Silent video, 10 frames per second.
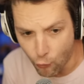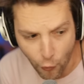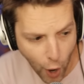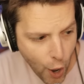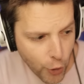
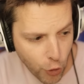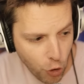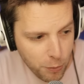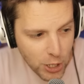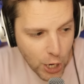Fat
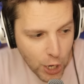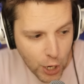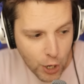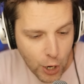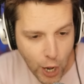Kirby
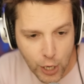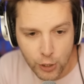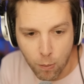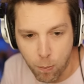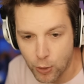ate
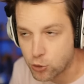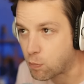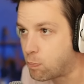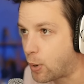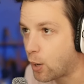a bunch
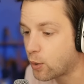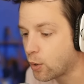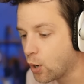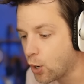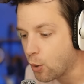of butter,
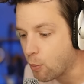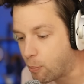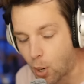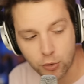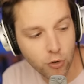
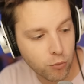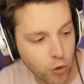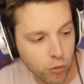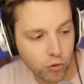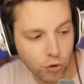bought some
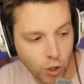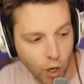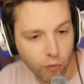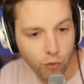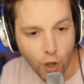new
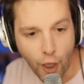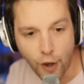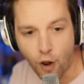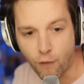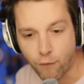stuff,
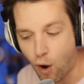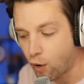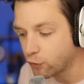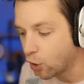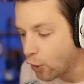and
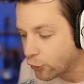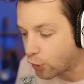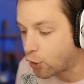evolved the